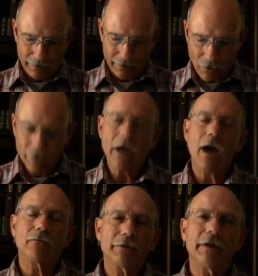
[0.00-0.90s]
Go to
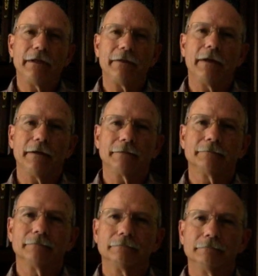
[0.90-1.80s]
God with anything,
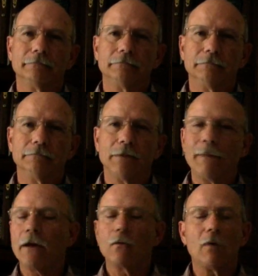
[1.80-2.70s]
no
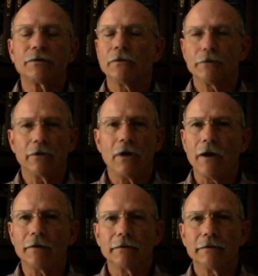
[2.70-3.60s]
matter what's on your
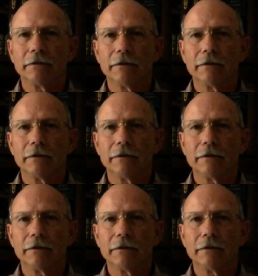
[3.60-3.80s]
heart.